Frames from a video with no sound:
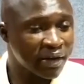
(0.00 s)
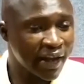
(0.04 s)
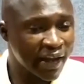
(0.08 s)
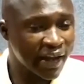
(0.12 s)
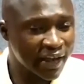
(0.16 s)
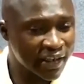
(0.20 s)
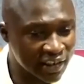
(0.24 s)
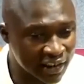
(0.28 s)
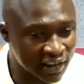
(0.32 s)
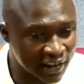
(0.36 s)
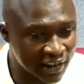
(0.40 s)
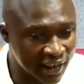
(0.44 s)

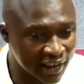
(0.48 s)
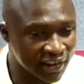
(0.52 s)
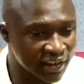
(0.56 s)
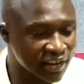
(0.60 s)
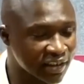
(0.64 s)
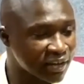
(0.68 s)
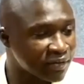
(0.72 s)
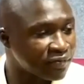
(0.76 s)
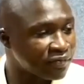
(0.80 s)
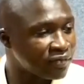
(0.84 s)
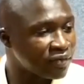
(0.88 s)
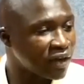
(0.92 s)

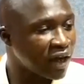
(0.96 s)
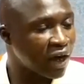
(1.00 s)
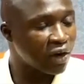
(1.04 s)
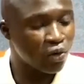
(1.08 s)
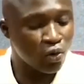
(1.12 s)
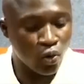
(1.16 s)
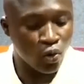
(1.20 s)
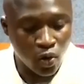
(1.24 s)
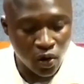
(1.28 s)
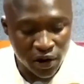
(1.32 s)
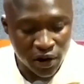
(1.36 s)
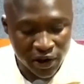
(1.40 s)
extensive
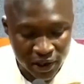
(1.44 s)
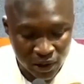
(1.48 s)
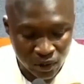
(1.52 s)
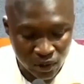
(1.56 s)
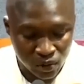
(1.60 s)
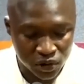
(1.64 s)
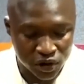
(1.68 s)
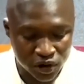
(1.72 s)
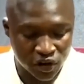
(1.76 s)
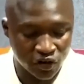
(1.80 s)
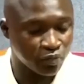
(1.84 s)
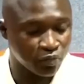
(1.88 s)
and
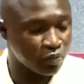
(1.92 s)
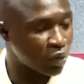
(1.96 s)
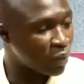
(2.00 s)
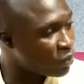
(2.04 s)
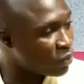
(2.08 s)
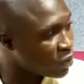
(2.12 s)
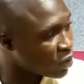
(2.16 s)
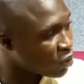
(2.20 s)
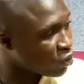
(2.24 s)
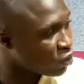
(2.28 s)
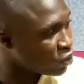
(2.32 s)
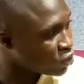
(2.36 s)
all-inclusive
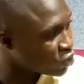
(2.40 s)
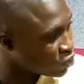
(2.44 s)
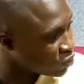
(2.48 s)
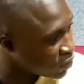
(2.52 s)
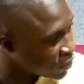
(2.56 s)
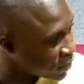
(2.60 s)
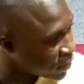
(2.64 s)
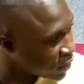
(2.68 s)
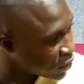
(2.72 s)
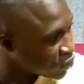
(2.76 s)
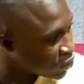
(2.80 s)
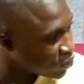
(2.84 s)
public
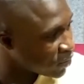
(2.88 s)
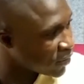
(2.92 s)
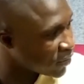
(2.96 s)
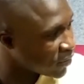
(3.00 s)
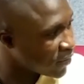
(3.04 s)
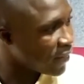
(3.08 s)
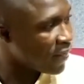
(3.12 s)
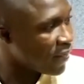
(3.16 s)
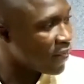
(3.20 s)
consultation